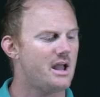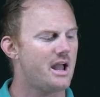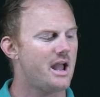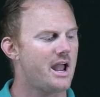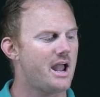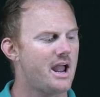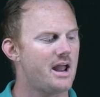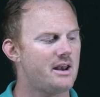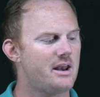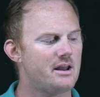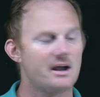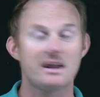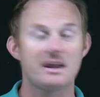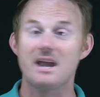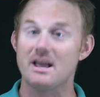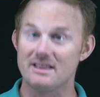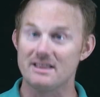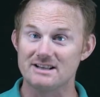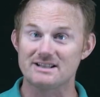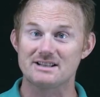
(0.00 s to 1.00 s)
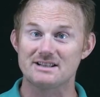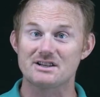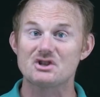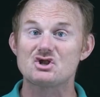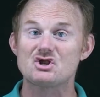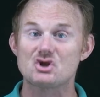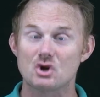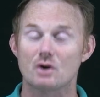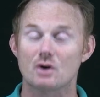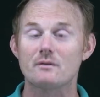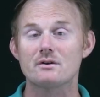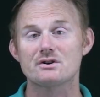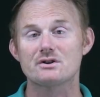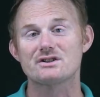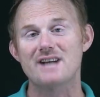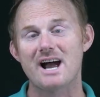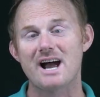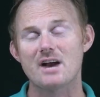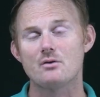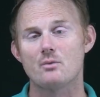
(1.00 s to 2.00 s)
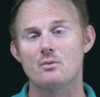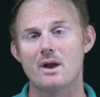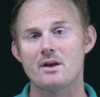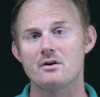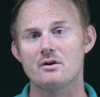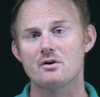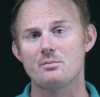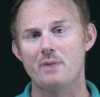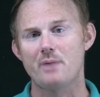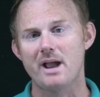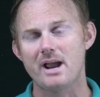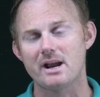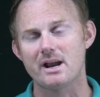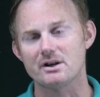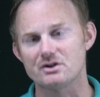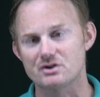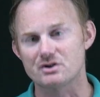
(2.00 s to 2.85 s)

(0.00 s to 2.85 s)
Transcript: And again, this is a server-side rendered page,